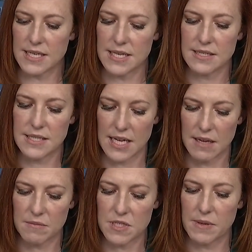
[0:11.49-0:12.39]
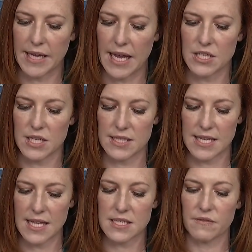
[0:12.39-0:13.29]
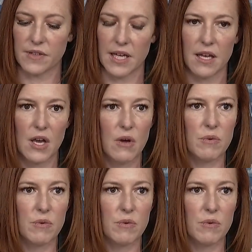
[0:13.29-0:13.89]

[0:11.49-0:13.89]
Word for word: his team to engage intensively